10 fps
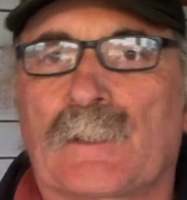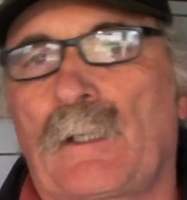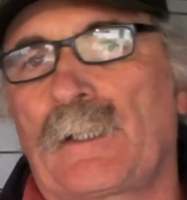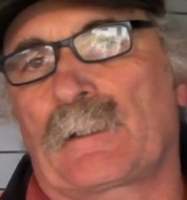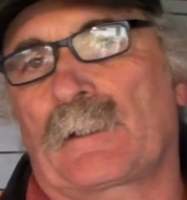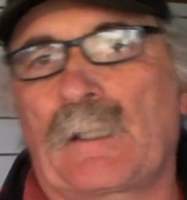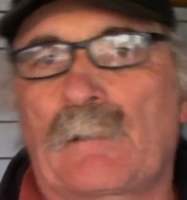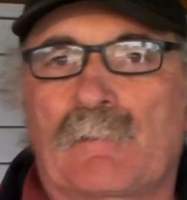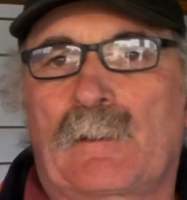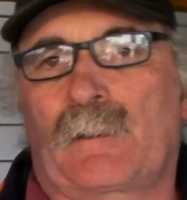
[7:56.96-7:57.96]
know you think
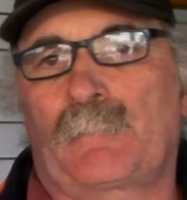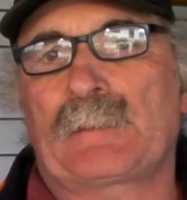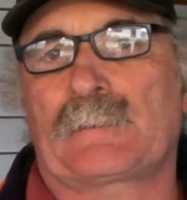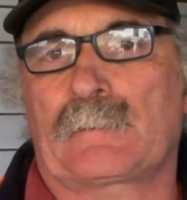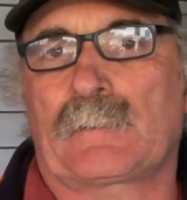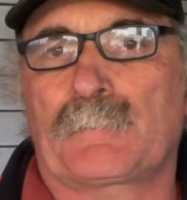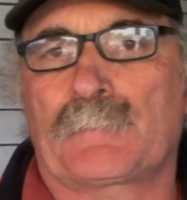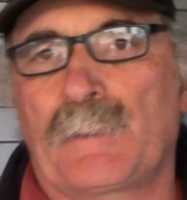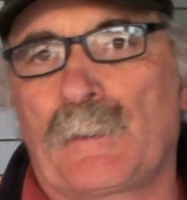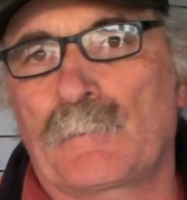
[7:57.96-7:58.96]
they're really basic tips,
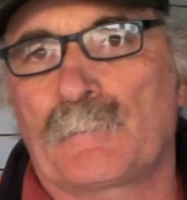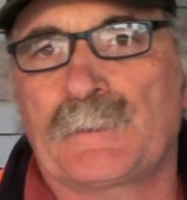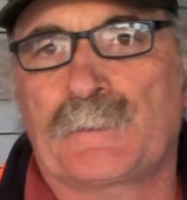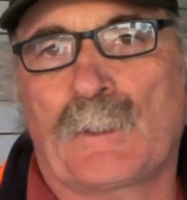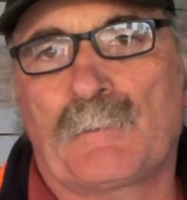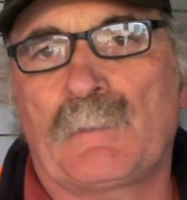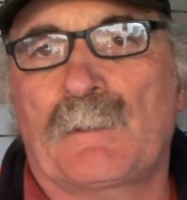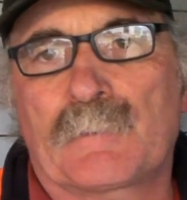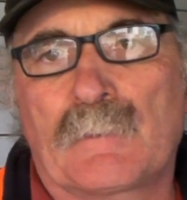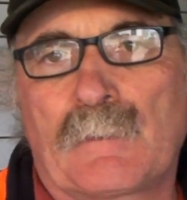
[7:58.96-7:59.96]
and who would be stupid
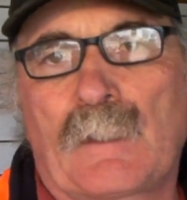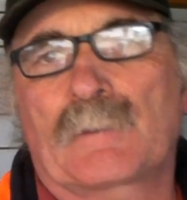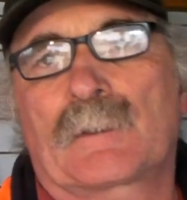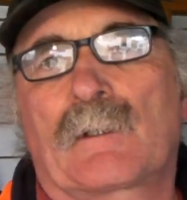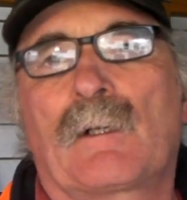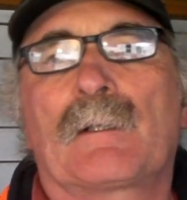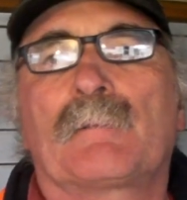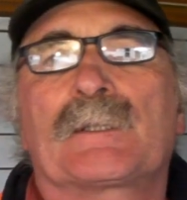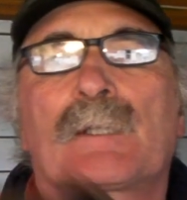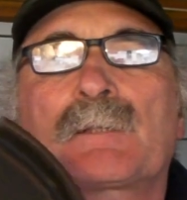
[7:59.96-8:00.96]
enough to do that with a grinder,
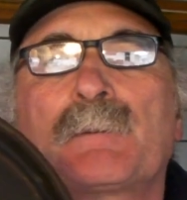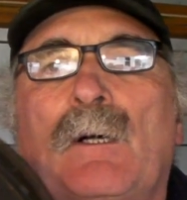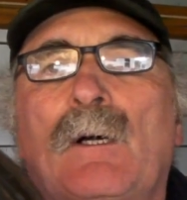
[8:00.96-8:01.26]
but trust me, I